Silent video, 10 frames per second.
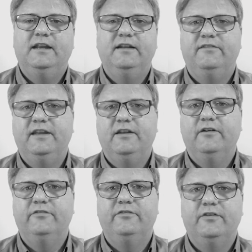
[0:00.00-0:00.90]
instead
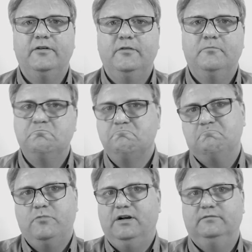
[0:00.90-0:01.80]
of,
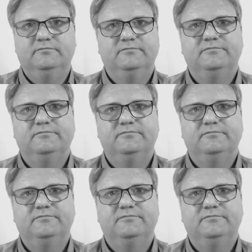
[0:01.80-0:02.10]
well,